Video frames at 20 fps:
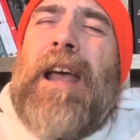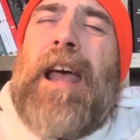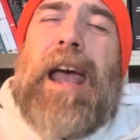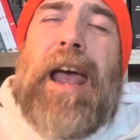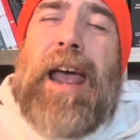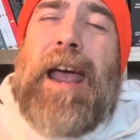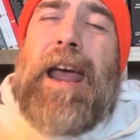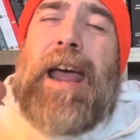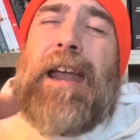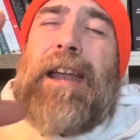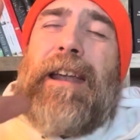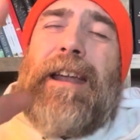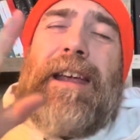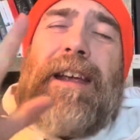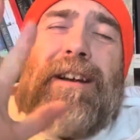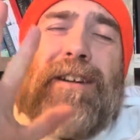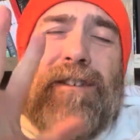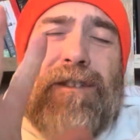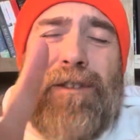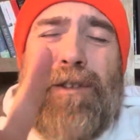And
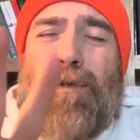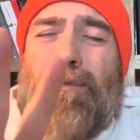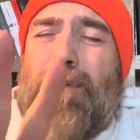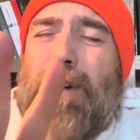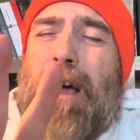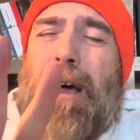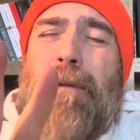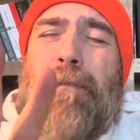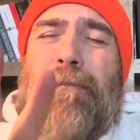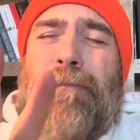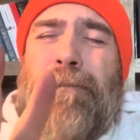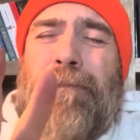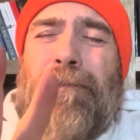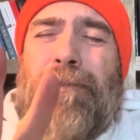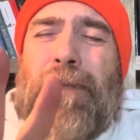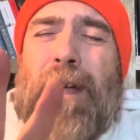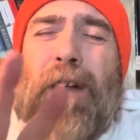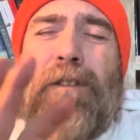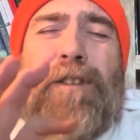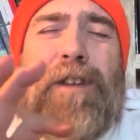here's the rub.
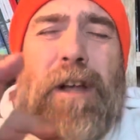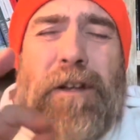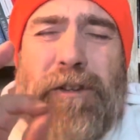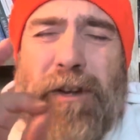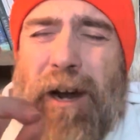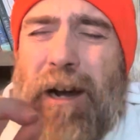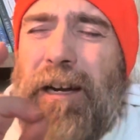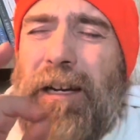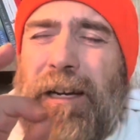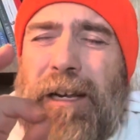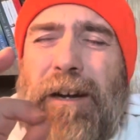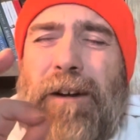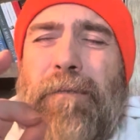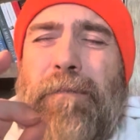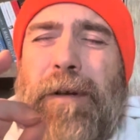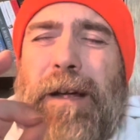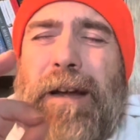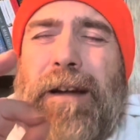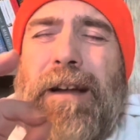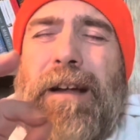I'll touch on it a little
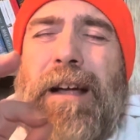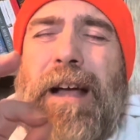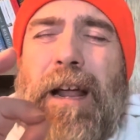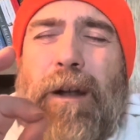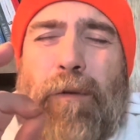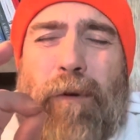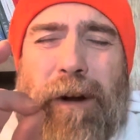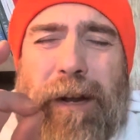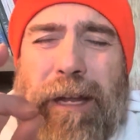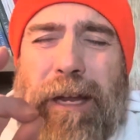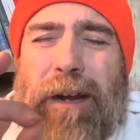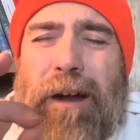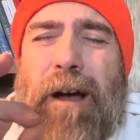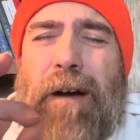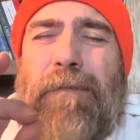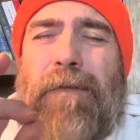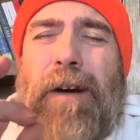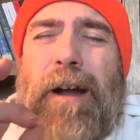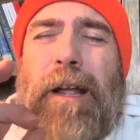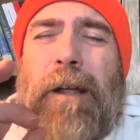bit. I don't want to get
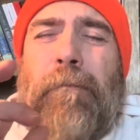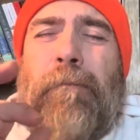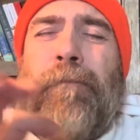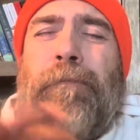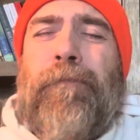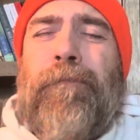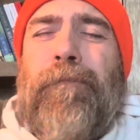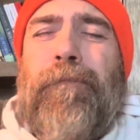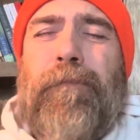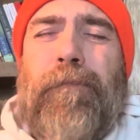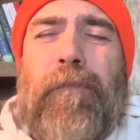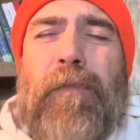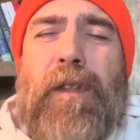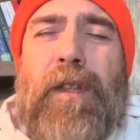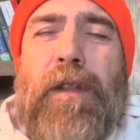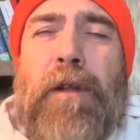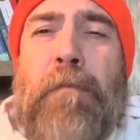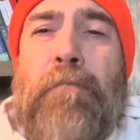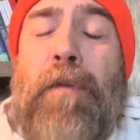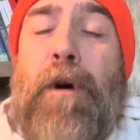off on it.
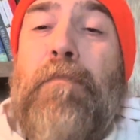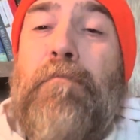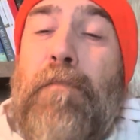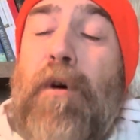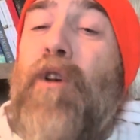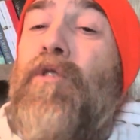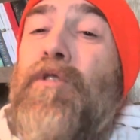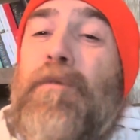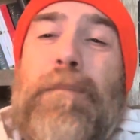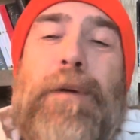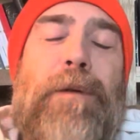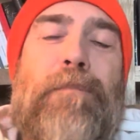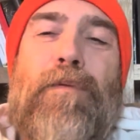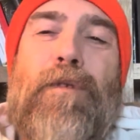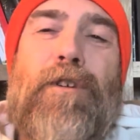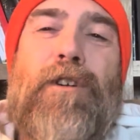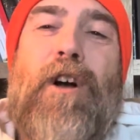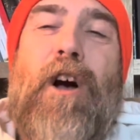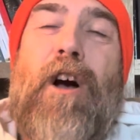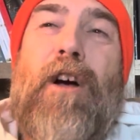But most
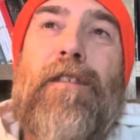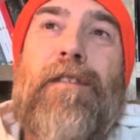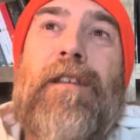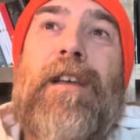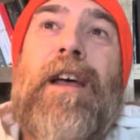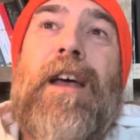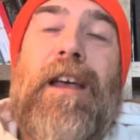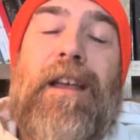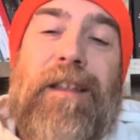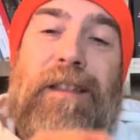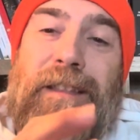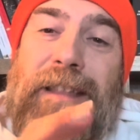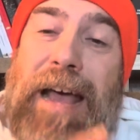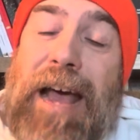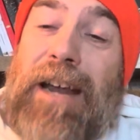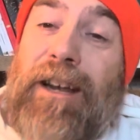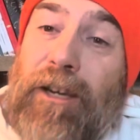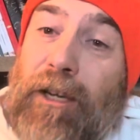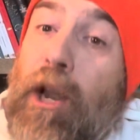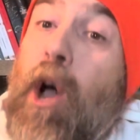people call
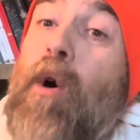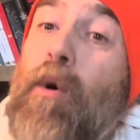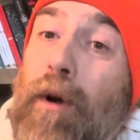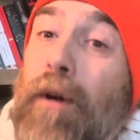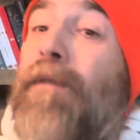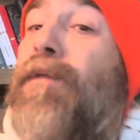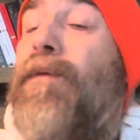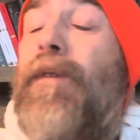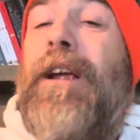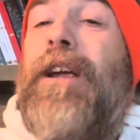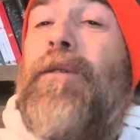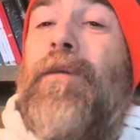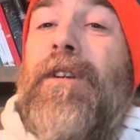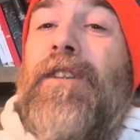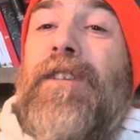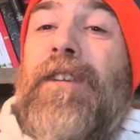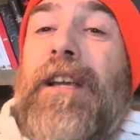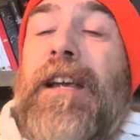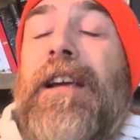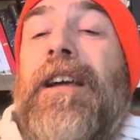that lower
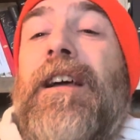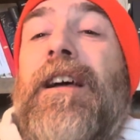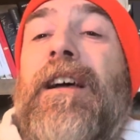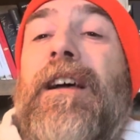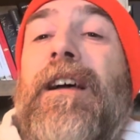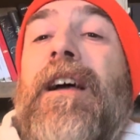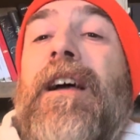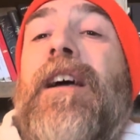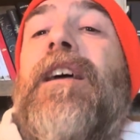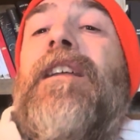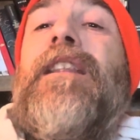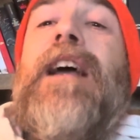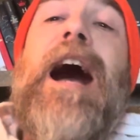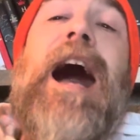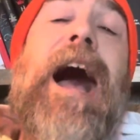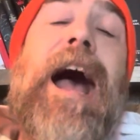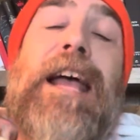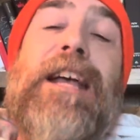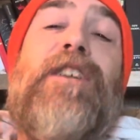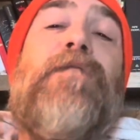frequency the
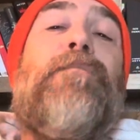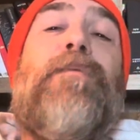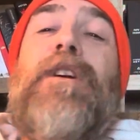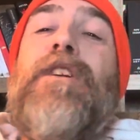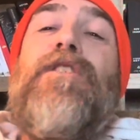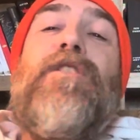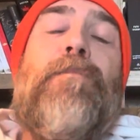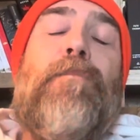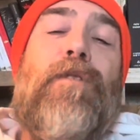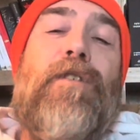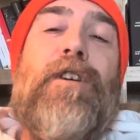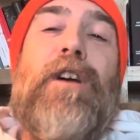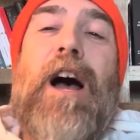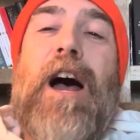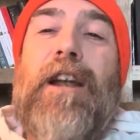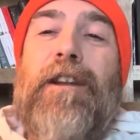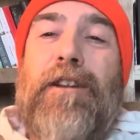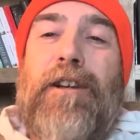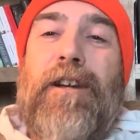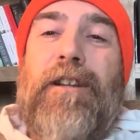highest principle
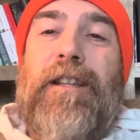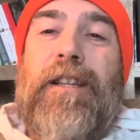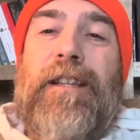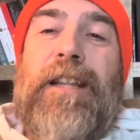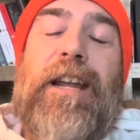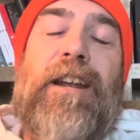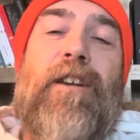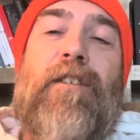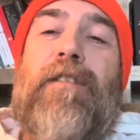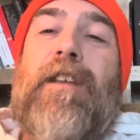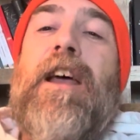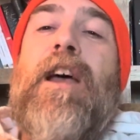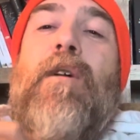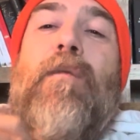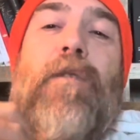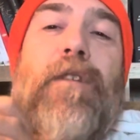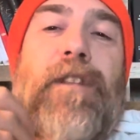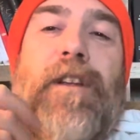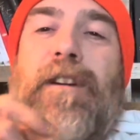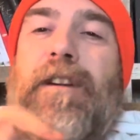God good that they know
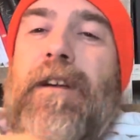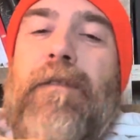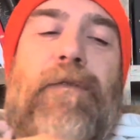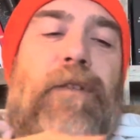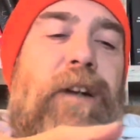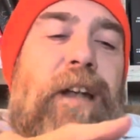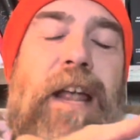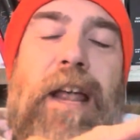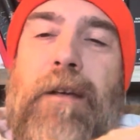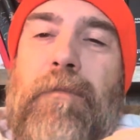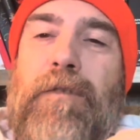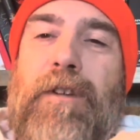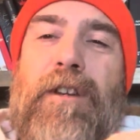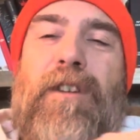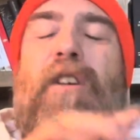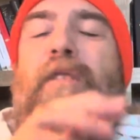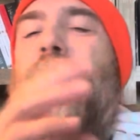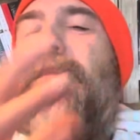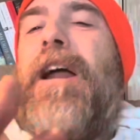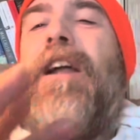with their different names. It
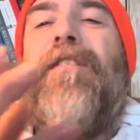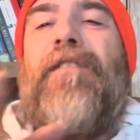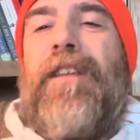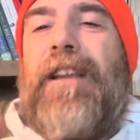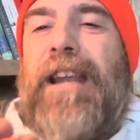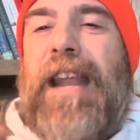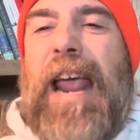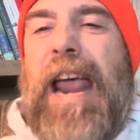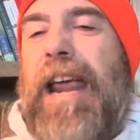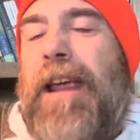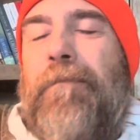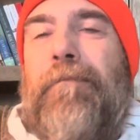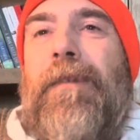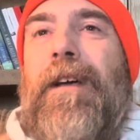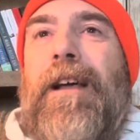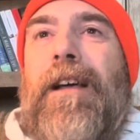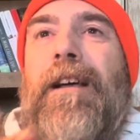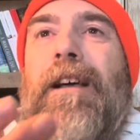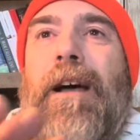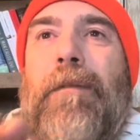don't matter the name.
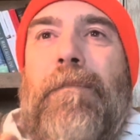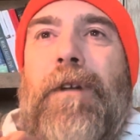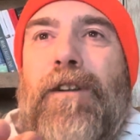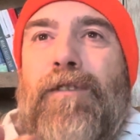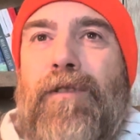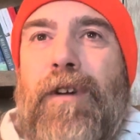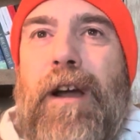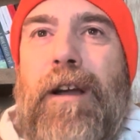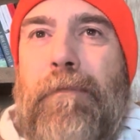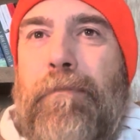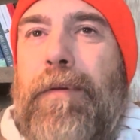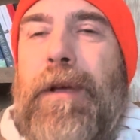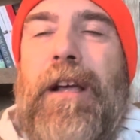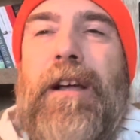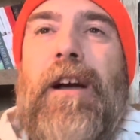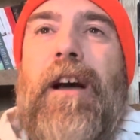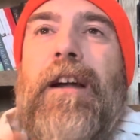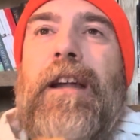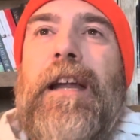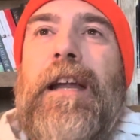I'm not trying to
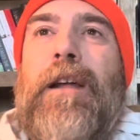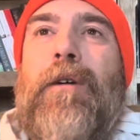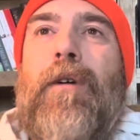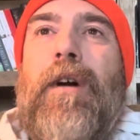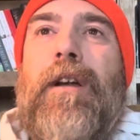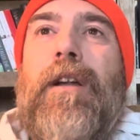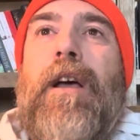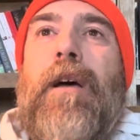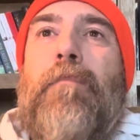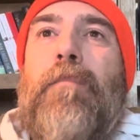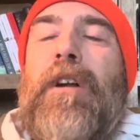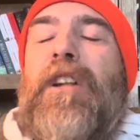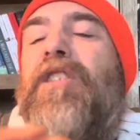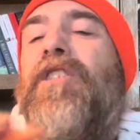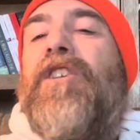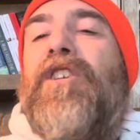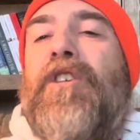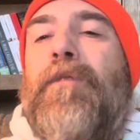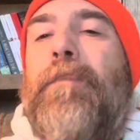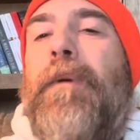pick on anyone, but it's
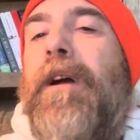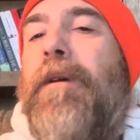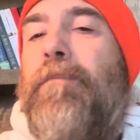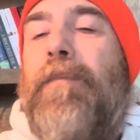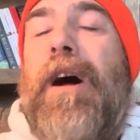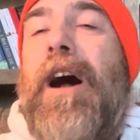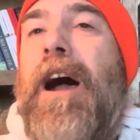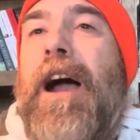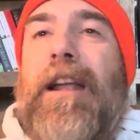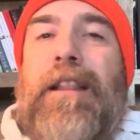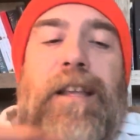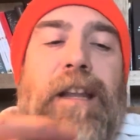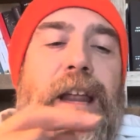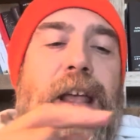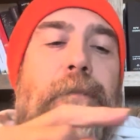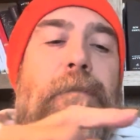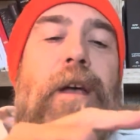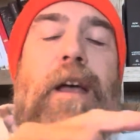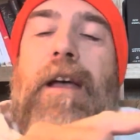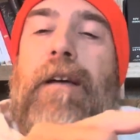the spirit behind the
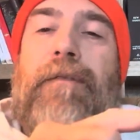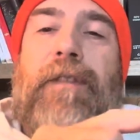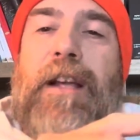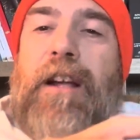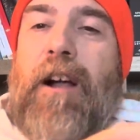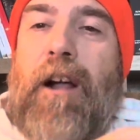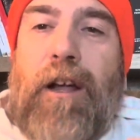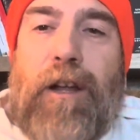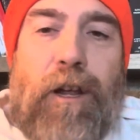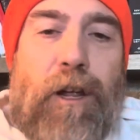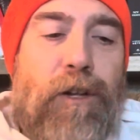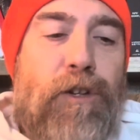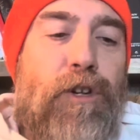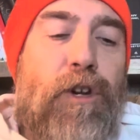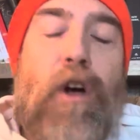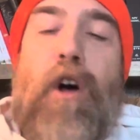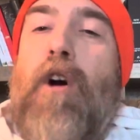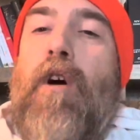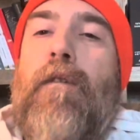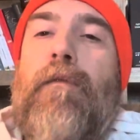name. If they call it a
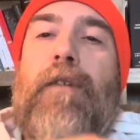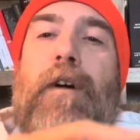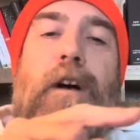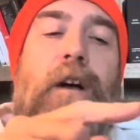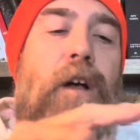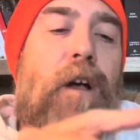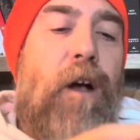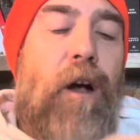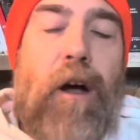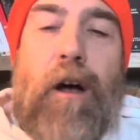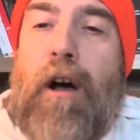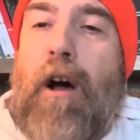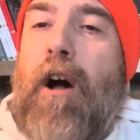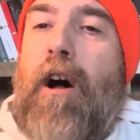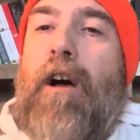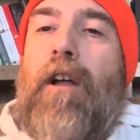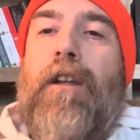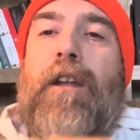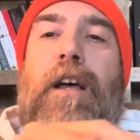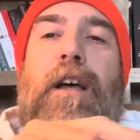Jehovah, a
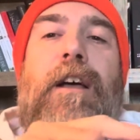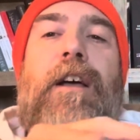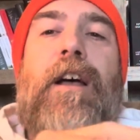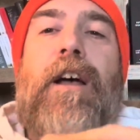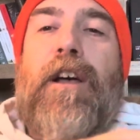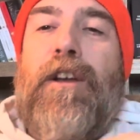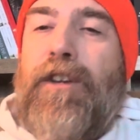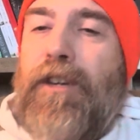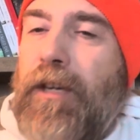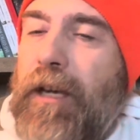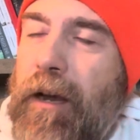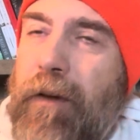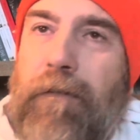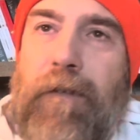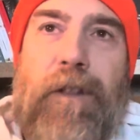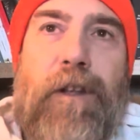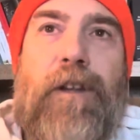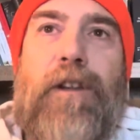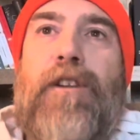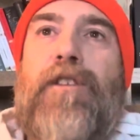Allah, a Shiva
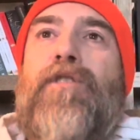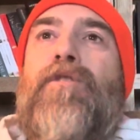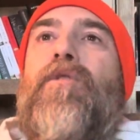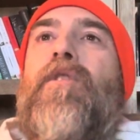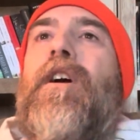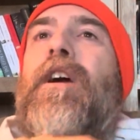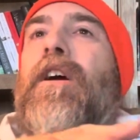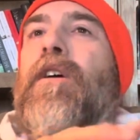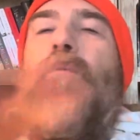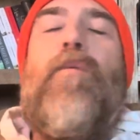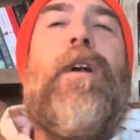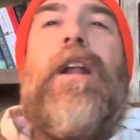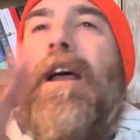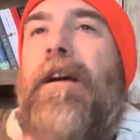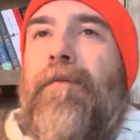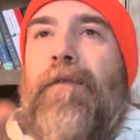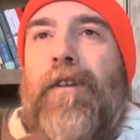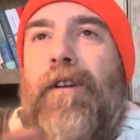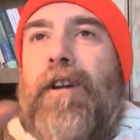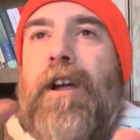the Destroyer,
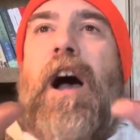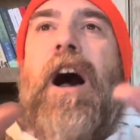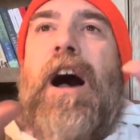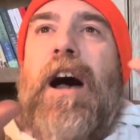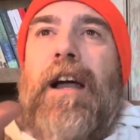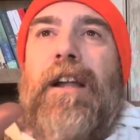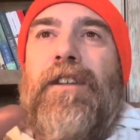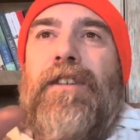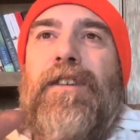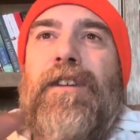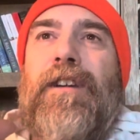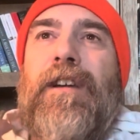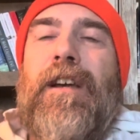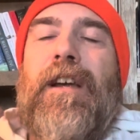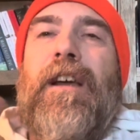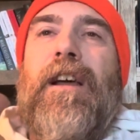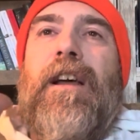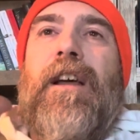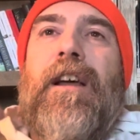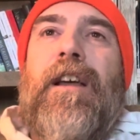whatever gods,
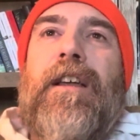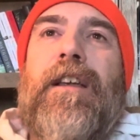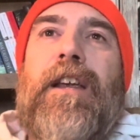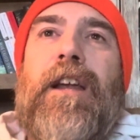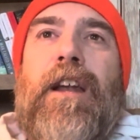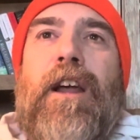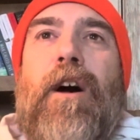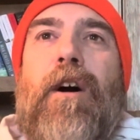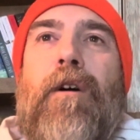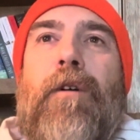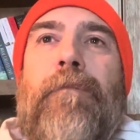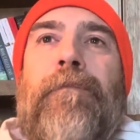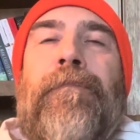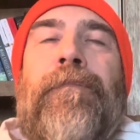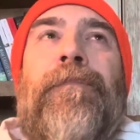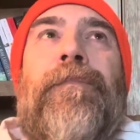you know,